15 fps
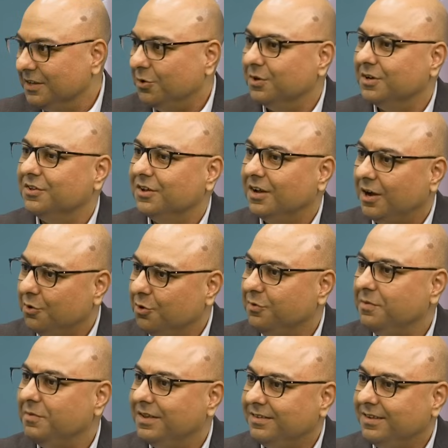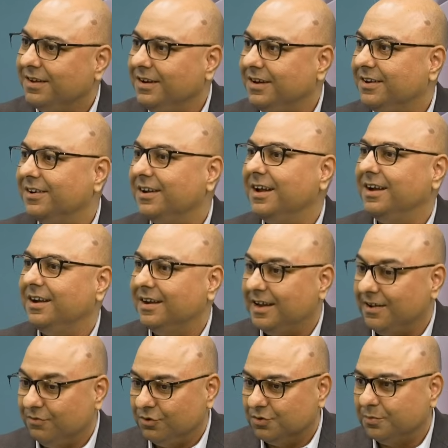Okay, so how do we basically try and
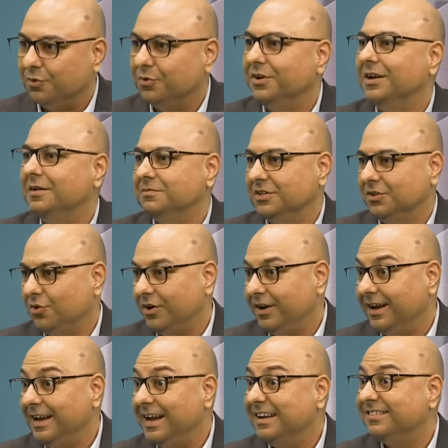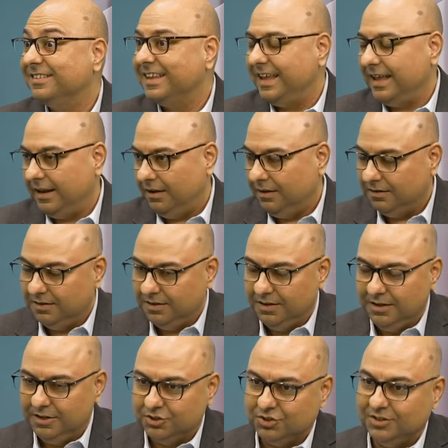drive those programs accordingly at scale?
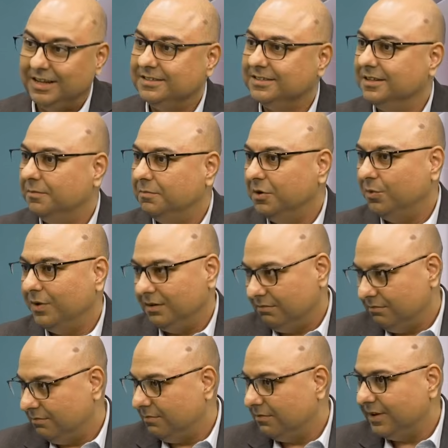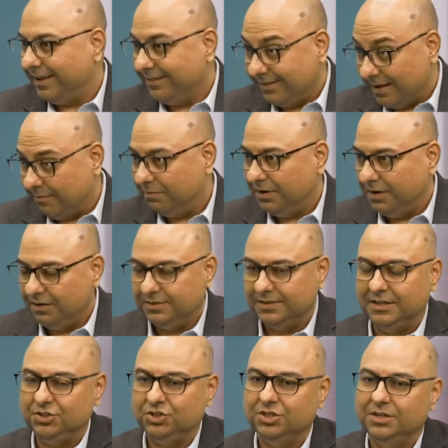So that's number one example as
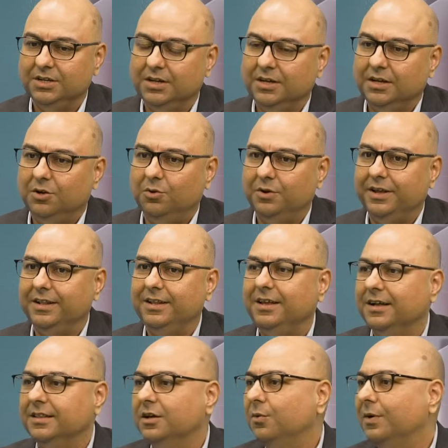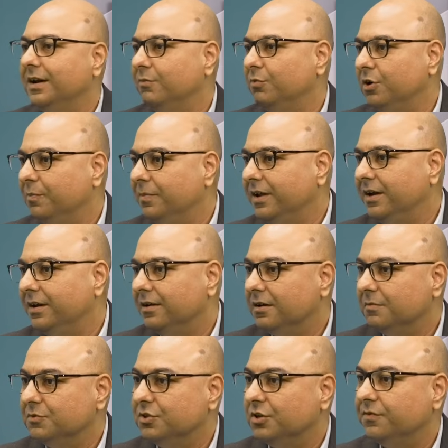such. Okay, the other one would be in
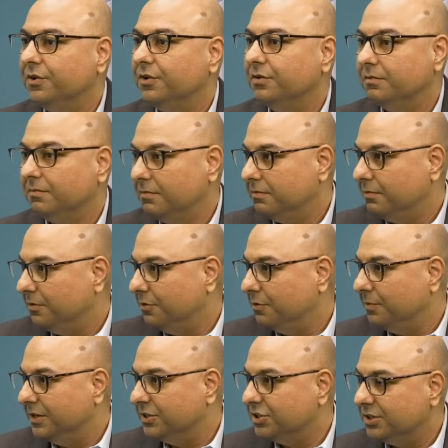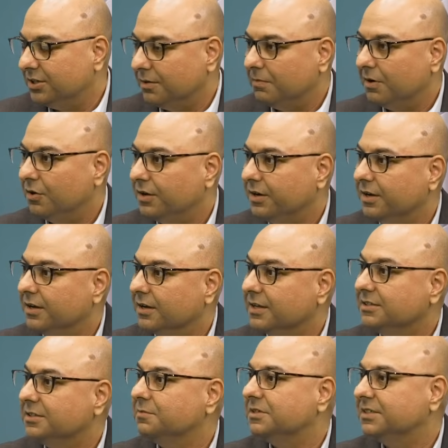terms of, you mentioned about
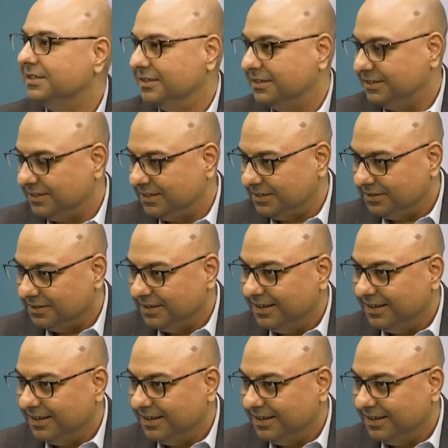customer centricity.